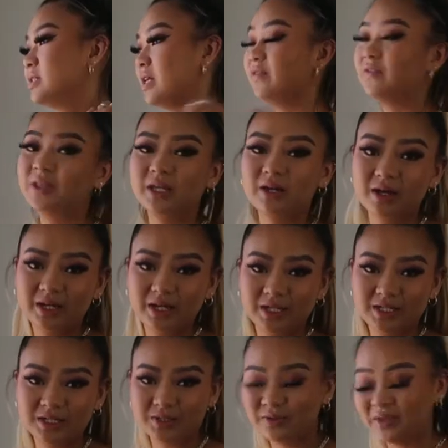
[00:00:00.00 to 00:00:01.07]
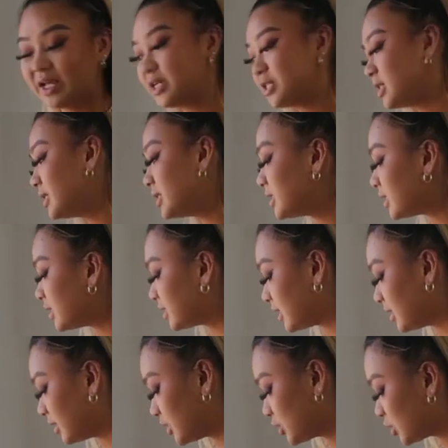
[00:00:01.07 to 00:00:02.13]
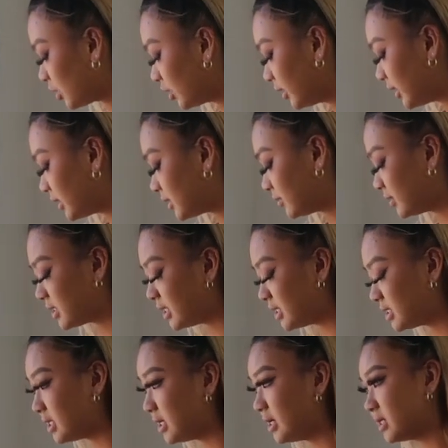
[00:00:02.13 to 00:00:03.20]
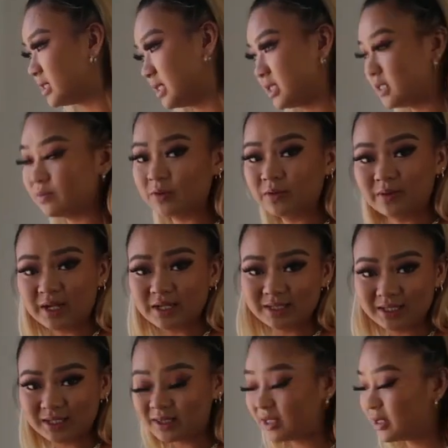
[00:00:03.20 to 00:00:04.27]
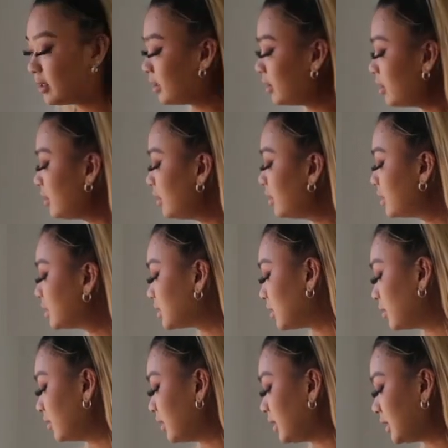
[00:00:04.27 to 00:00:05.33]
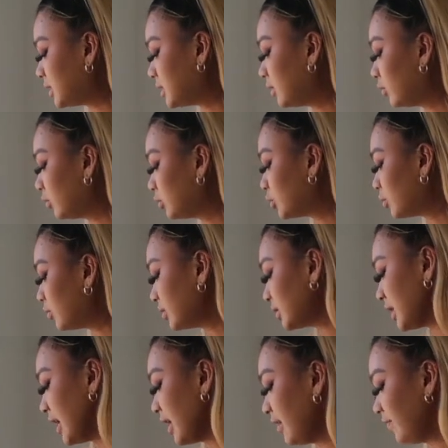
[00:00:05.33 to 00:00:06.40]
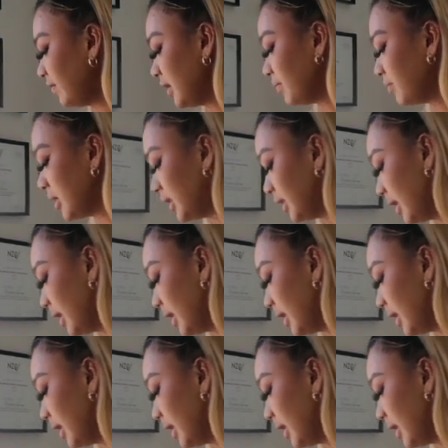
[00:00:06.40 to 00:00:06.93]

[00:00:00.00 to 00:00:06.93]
So everything I need to do lashes is in this trolley, so it's easily accessible when I sit there. So in these little drawers, I have like my